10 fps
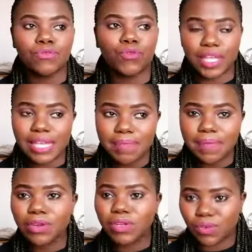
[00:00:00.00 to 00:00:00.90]
And for
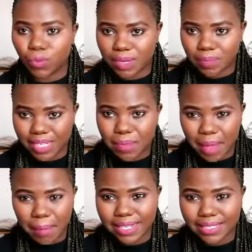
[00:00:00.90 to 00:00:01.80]
him, it, when
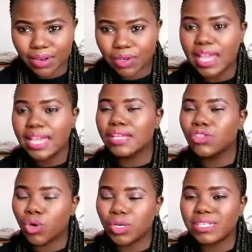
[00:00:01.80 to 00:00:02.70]
T-Bag passed out, he
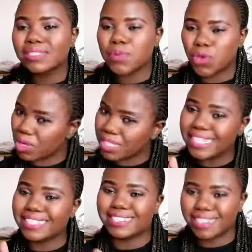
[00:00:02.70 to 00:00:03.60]
thought it's because
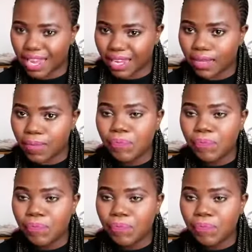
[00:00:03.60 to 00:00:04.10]
he's drunk.